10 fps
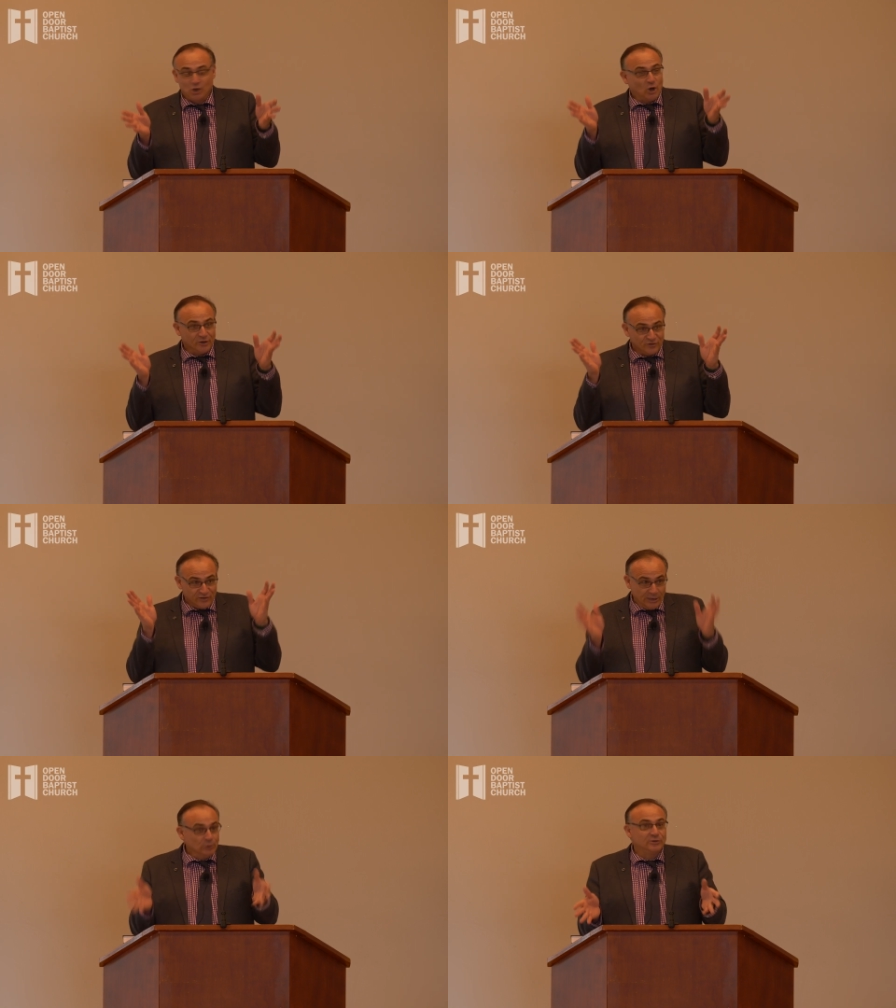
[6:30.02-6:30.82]
God
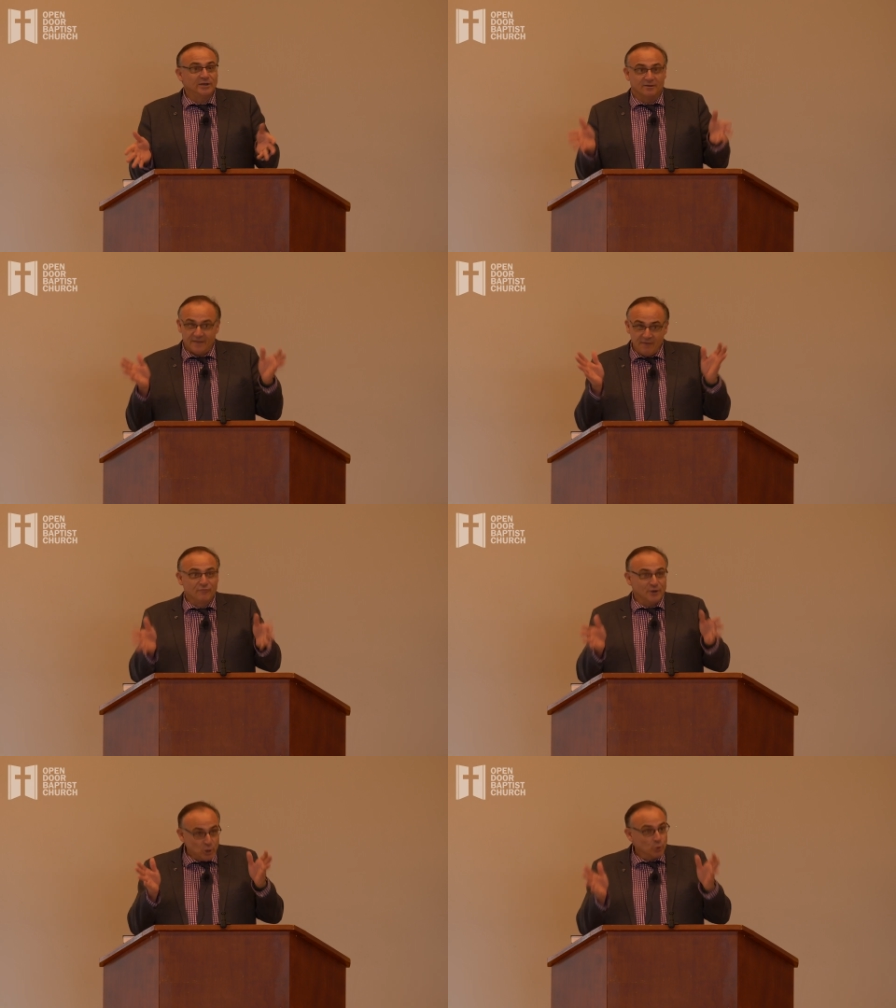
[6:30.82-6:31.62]
is guilty of
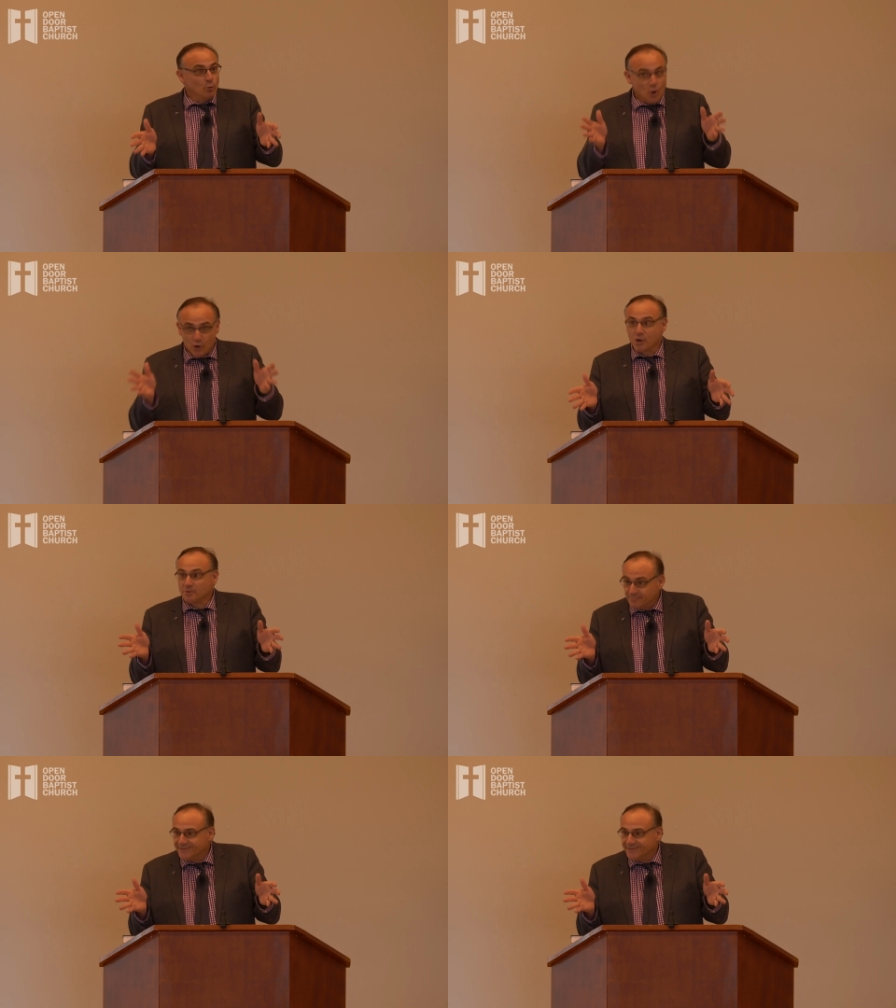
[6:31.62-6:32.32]
every good work.